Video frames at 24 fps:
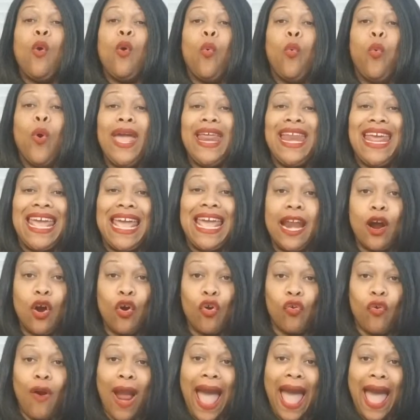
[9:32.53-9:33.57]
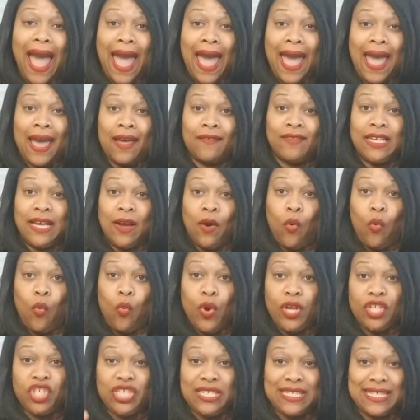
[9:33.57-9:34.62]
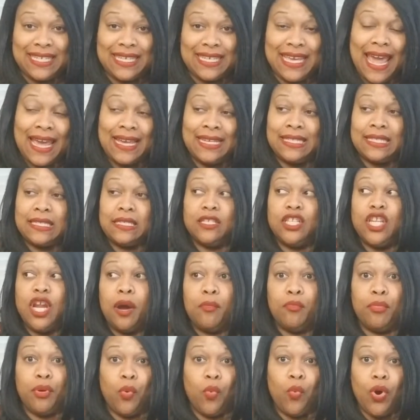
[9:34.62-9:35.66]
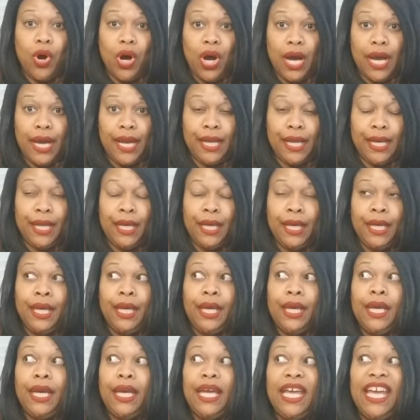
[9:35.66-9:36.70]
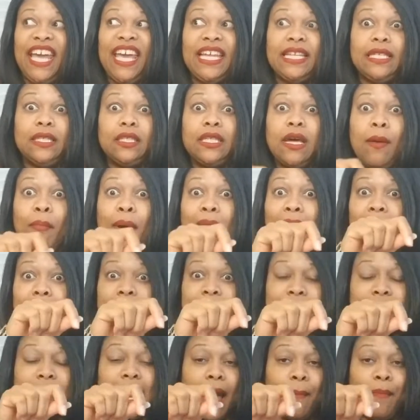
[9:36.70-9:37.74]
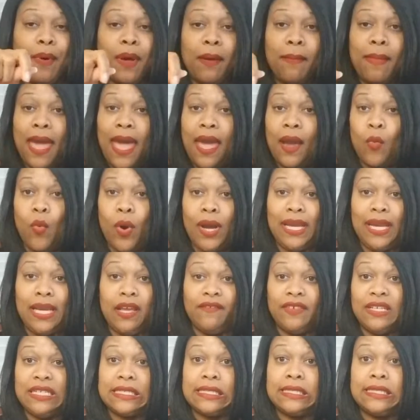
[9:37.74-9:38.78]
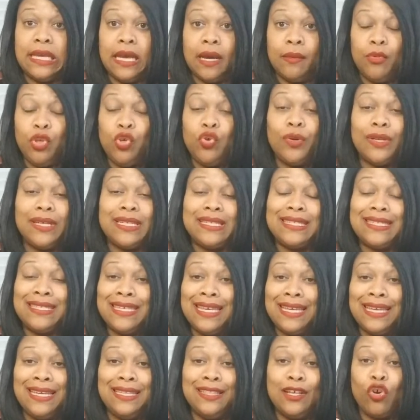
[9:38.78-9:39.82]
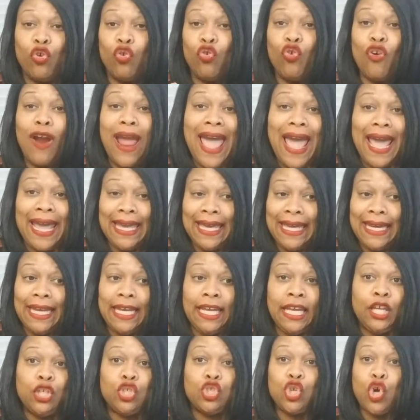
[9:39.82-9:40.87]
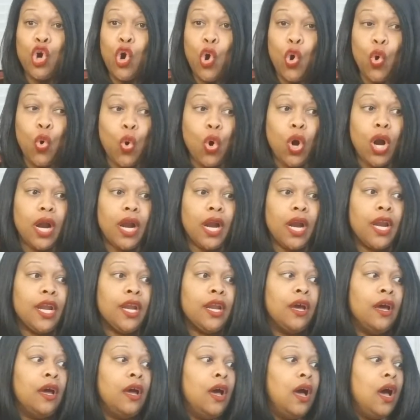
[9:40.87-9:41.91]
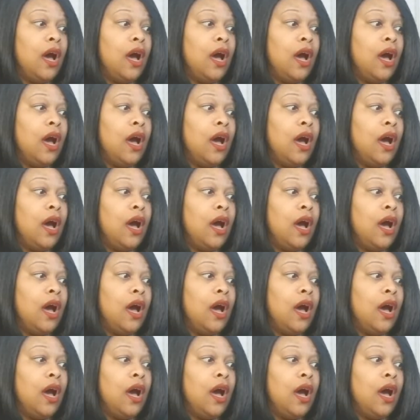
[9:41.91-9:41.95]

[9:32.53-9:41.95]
When it arrived, which is case number one, it the bo- the top of the bag wasn't even zipped. You could see the raggedy, torn